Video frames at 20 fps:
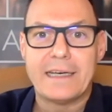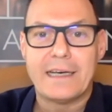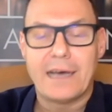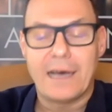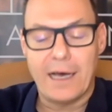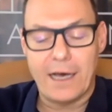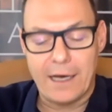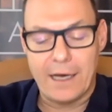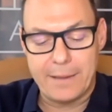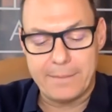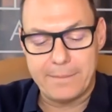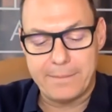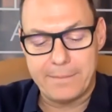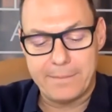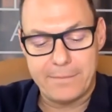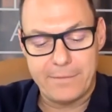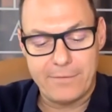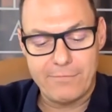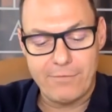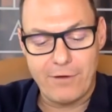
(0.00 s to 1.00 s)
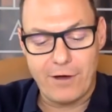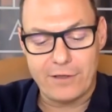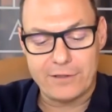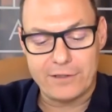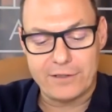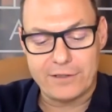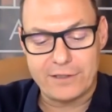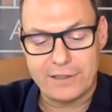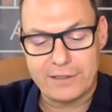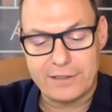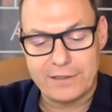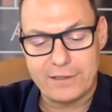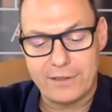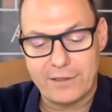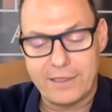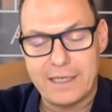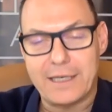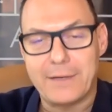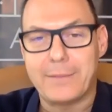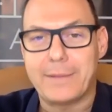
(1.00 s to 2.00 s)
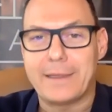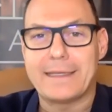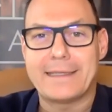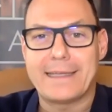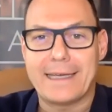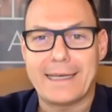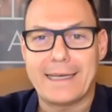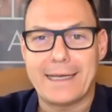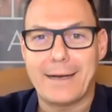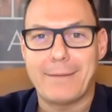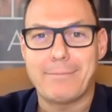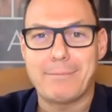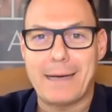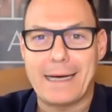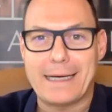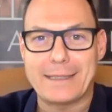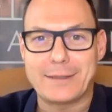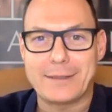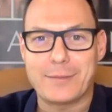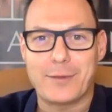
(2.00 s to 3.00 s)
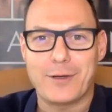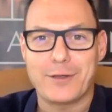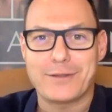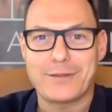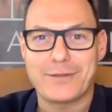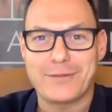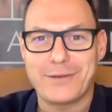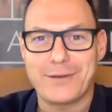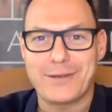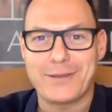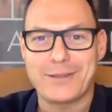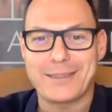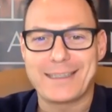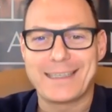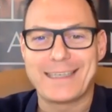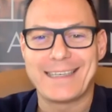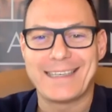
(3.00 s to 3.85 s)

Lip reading: rather than looking at me thinking I'm mad as a box of frogs.